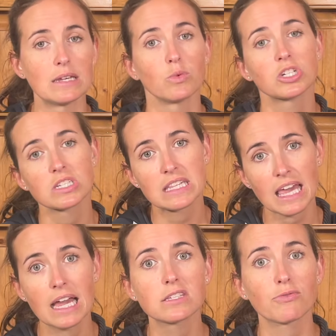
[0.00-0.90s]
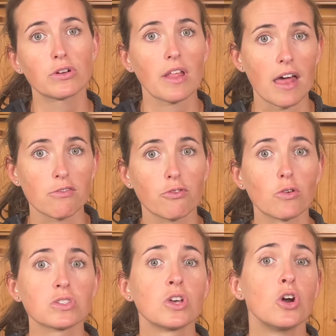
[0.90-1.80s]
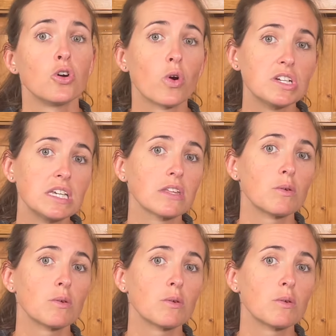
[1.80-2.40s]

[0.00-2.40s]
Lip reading: which is the case for a lot of folks who are dealing